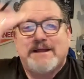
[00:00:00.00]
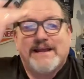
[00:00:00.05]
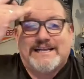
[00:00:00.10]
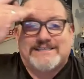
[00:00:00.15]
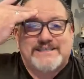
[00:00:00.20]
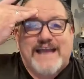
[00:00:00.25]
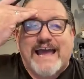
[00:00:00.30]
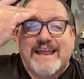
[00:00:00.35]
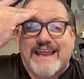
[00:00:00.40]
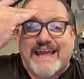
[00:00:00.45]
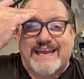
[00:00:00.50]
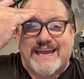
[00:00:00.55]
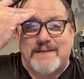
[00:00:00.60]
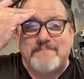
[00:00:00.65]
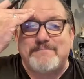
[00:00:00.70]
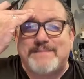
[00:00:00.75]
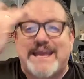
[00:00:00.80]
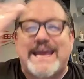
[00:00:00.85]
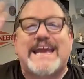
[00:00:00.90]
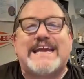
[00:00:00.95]
he's got like
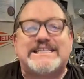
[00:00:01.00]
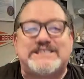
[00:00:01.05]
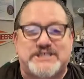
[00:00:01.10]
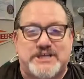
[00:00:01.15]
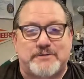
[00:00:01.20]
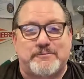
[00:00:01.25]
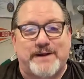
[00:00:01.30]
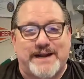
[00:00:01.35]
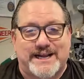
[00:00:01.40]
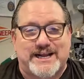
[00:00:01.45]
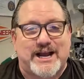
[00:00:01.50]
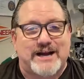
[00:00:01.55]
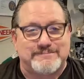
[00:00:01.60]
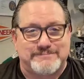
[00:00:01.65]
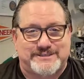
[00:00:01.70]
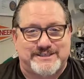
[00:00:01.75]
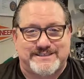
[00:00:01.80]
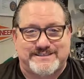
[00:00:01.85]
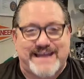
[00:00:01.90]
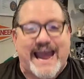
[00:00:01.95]
amnesia when it
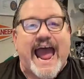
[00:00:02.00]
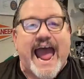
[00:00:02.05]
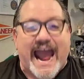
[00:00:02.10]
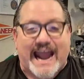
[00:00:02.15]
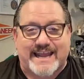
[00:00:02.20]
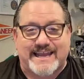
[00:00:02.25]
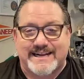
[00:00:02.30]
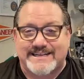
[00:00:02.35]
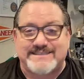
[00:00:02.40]
comes to Dak.